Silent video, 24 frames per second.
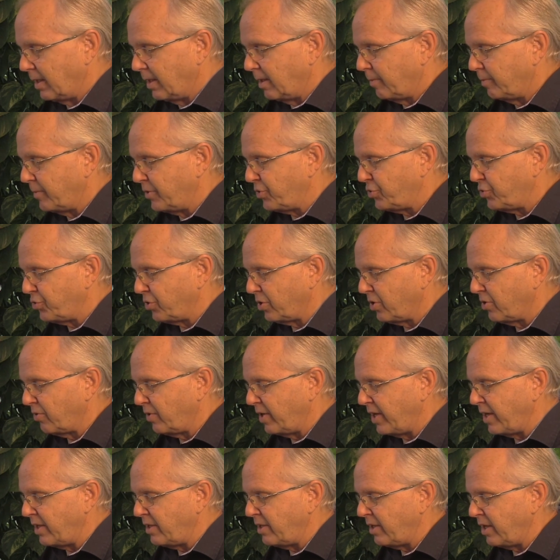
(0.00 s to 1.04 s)
Mr.
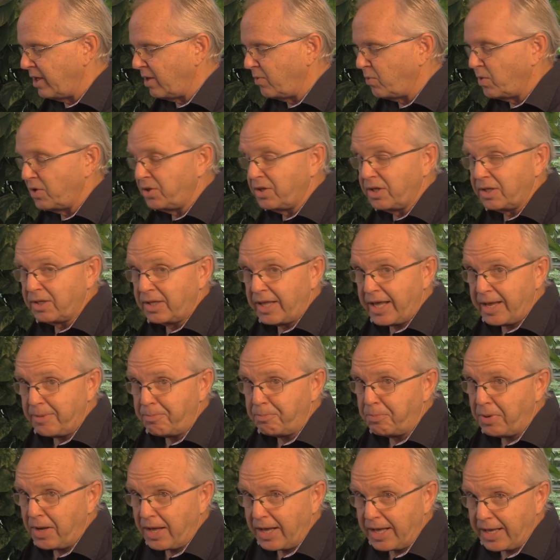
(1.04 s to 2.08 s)
Green did it with the
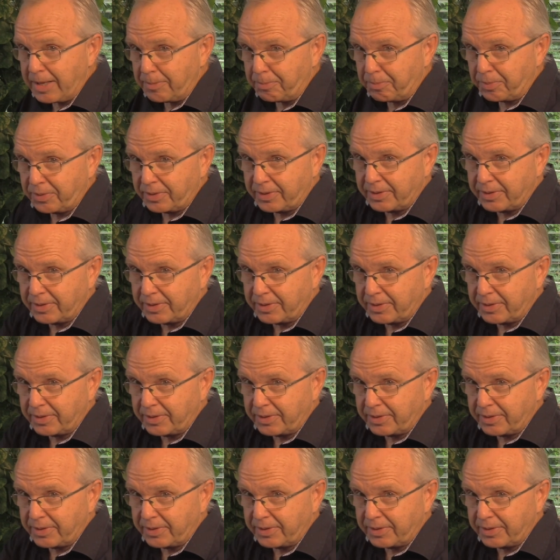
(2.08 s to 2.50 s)
lead pipe.